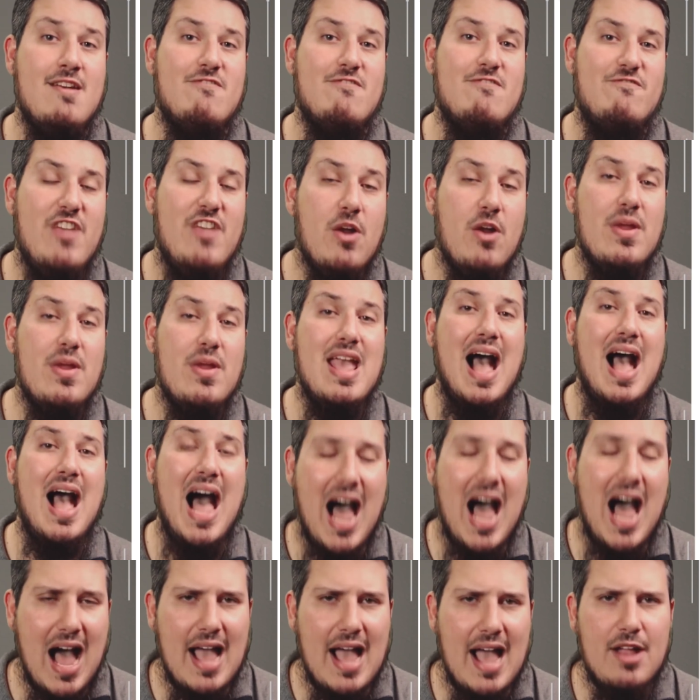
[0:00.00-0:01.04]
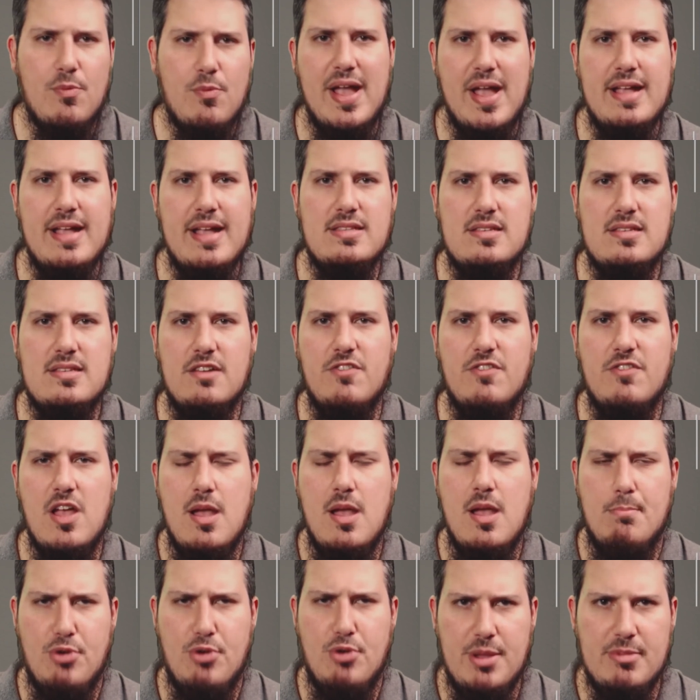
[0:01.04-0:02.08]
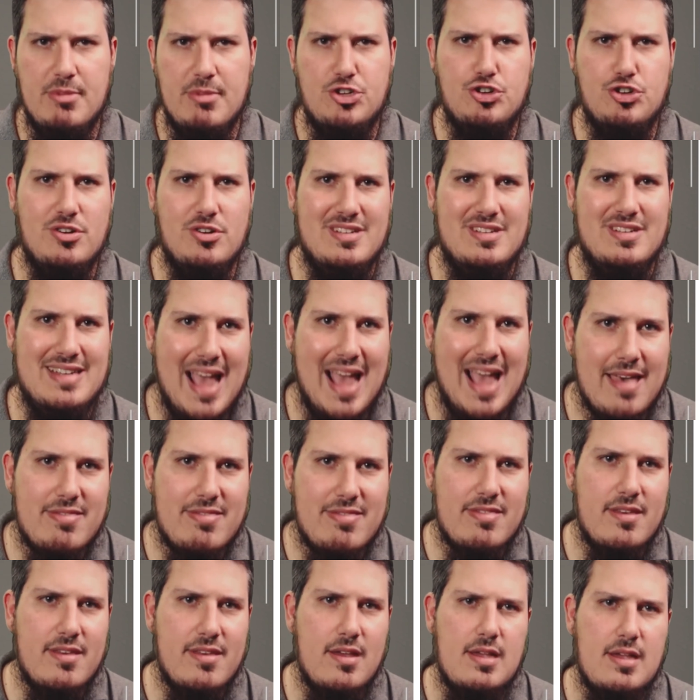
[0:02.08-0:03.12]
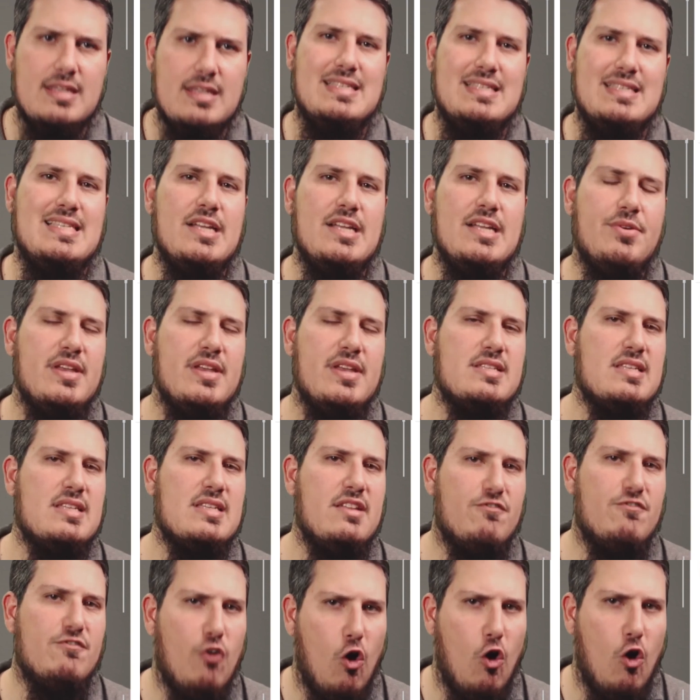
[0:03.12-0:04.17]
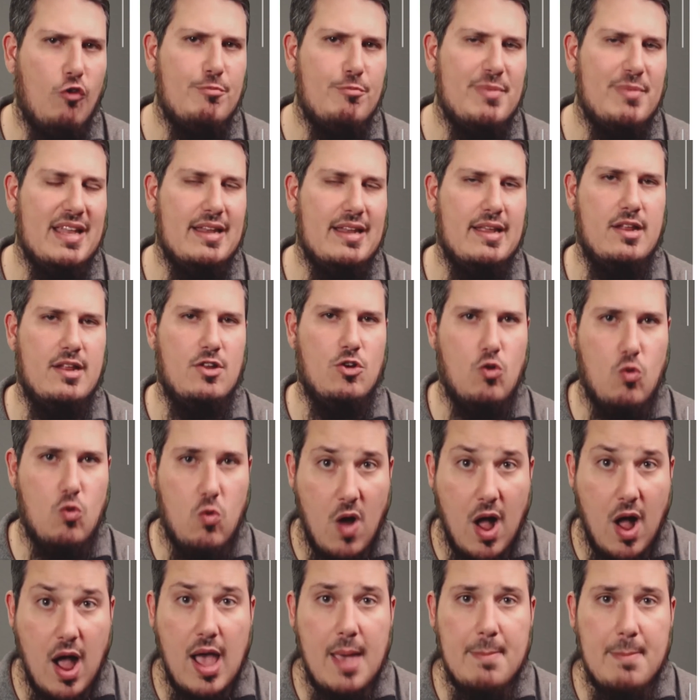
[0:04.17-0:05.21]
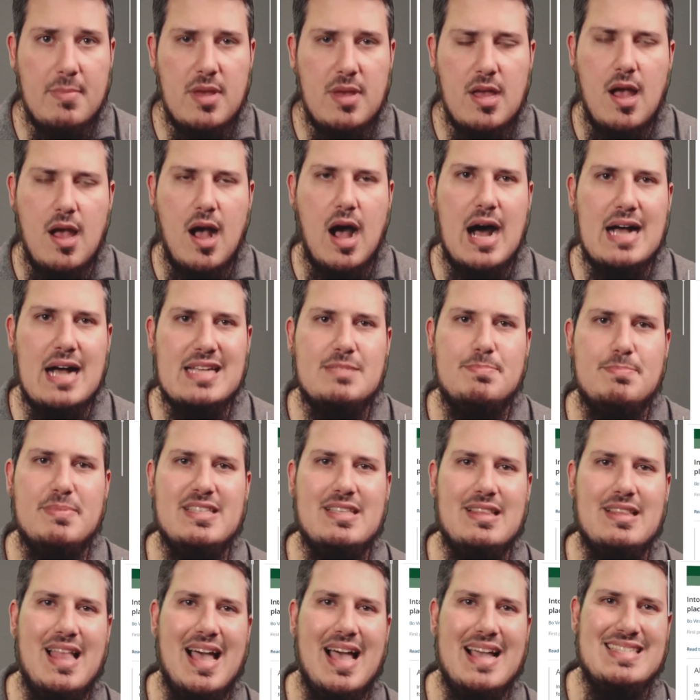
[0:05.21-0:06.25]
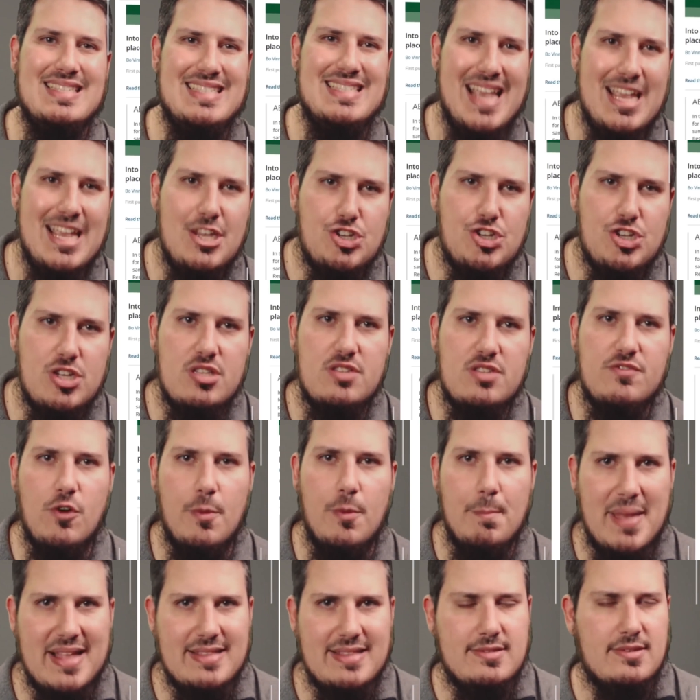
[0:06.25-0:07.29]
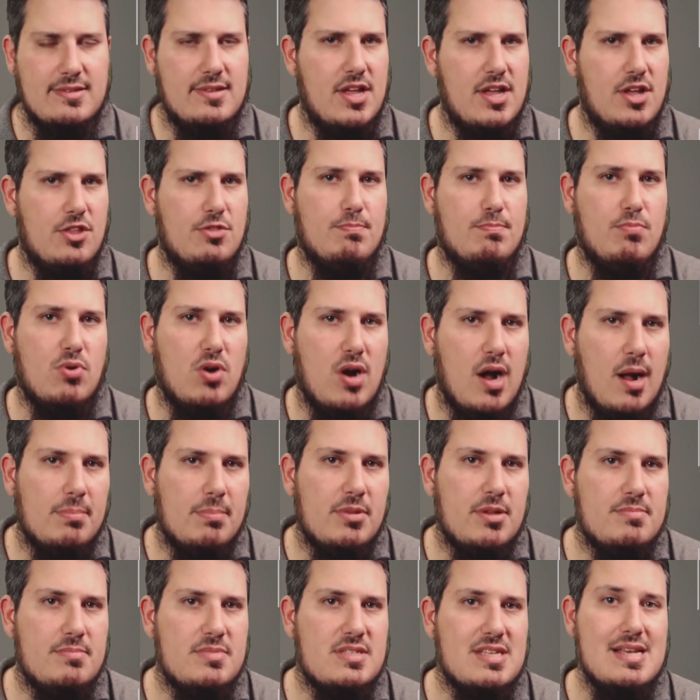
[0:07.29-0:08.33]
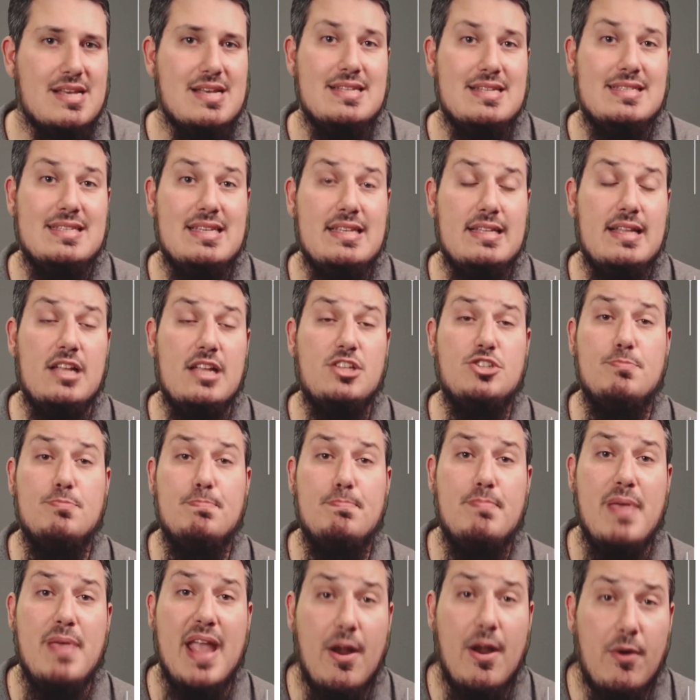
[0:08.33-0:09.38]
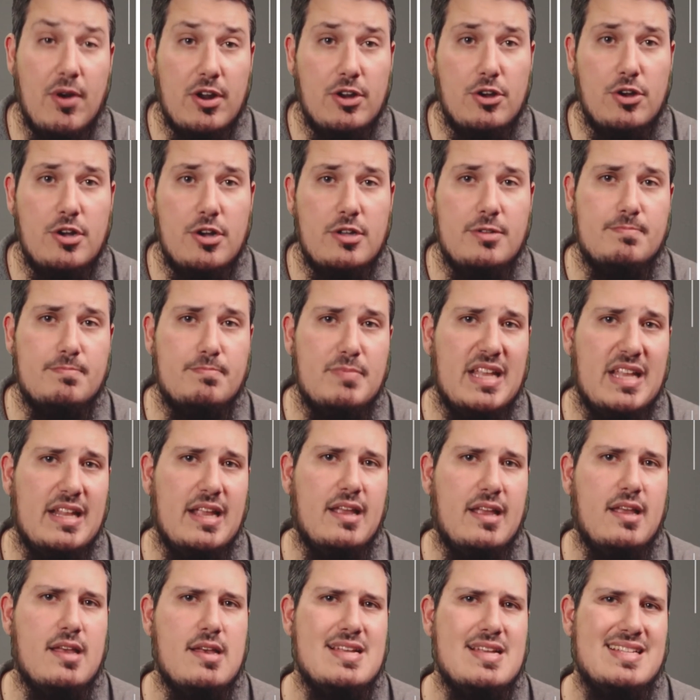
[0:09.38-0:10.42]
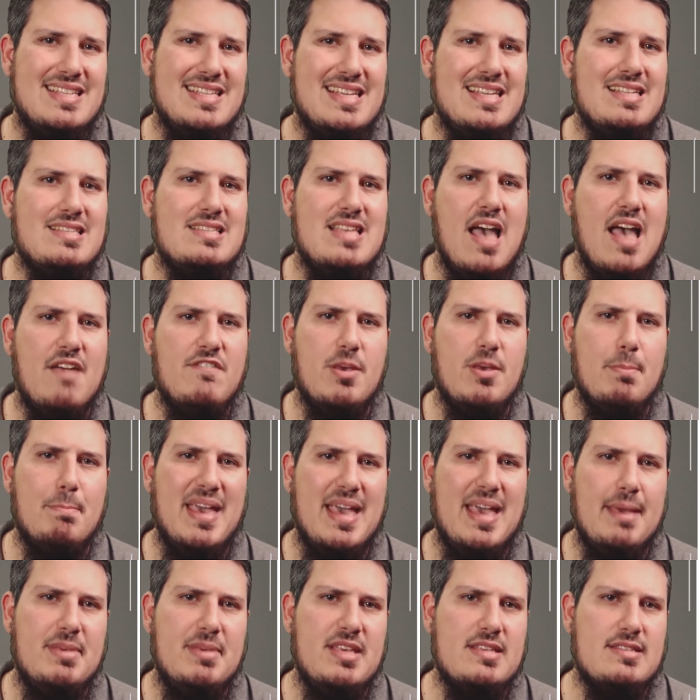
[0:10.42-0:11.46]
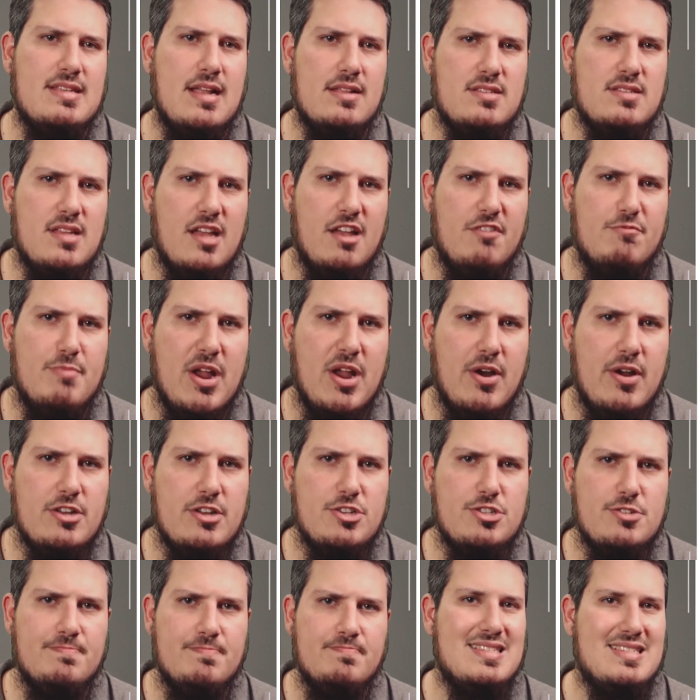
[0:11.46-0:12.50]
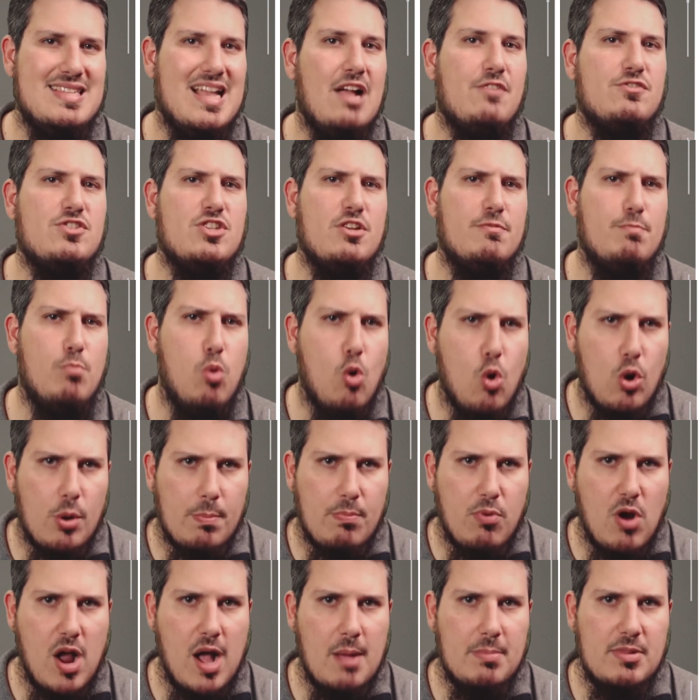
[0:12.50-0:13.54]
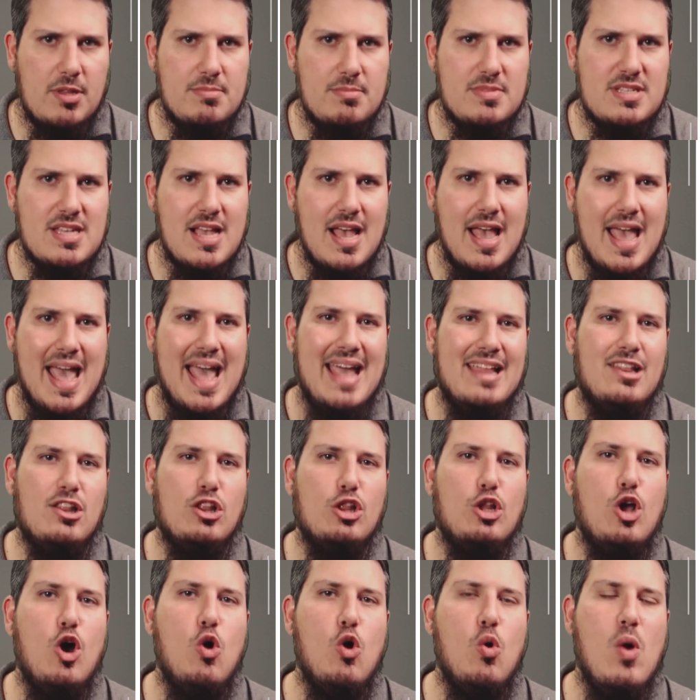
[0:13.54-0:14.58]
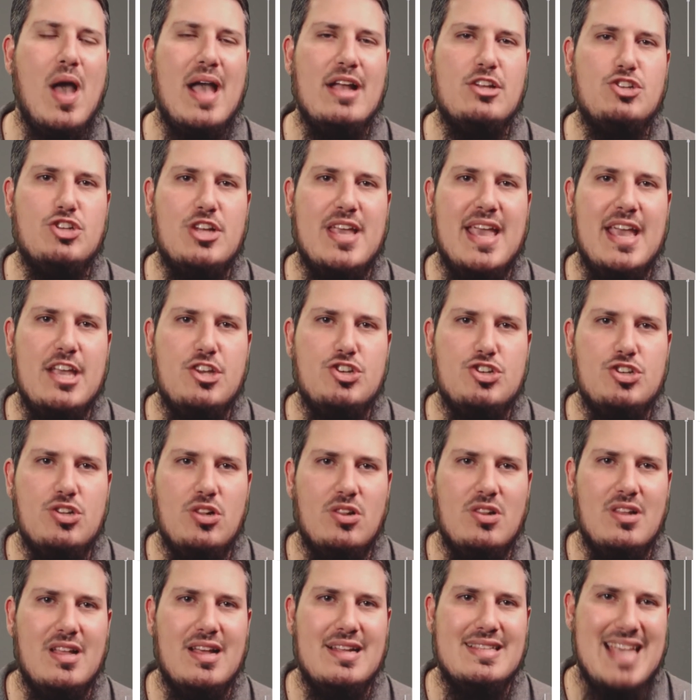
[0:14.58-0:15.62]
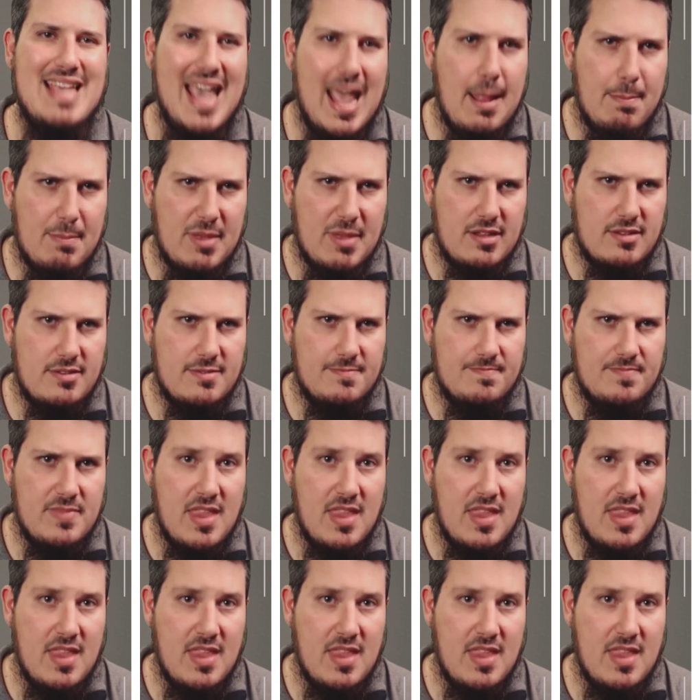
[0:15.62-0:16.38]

very high rates of premature death, serious involvement in crime, hospitalizations for mental health problems, teenage parenthood, meaning teens having babies outside of marriage, self support problems, and low educational attainment.